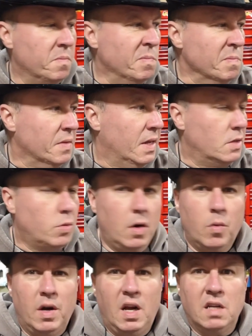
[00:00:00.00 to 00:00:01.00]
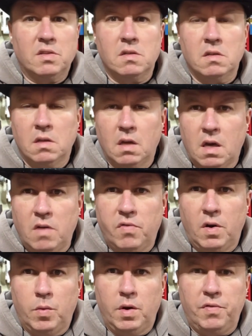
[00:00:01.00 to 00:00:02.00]
That's why I don't wear hats. I can't
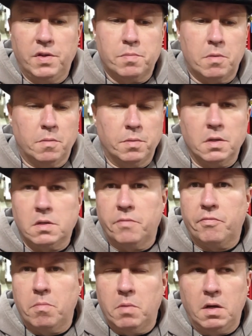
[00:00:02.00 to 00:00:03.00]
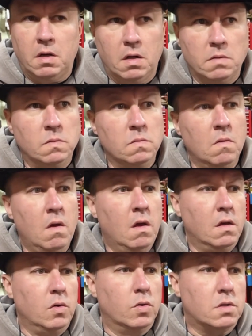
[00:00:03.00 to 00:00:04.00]
find one that fits properly, except for my
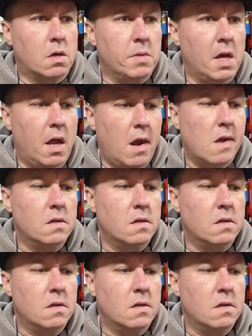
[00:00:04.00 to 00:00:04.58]
U.S. Army hat.